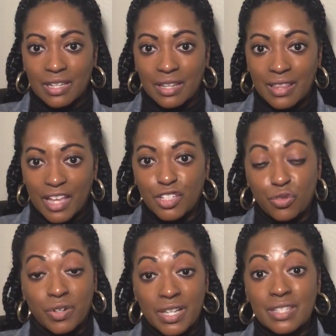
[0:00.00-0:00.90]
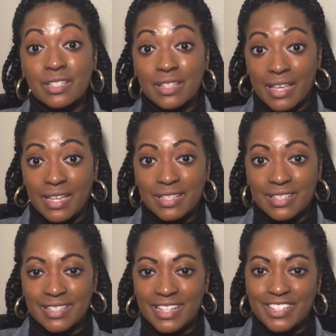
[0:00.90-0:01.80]
that
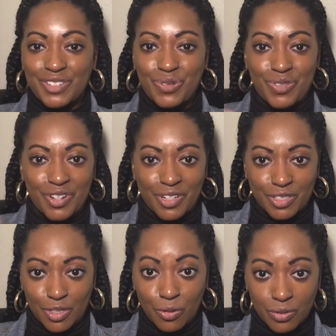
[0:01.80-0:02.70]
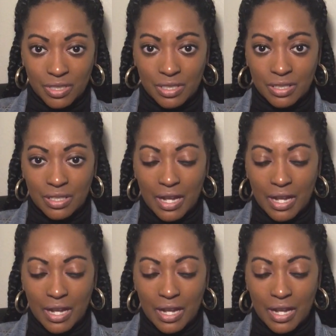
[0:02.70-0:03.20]
translates into their adulthood.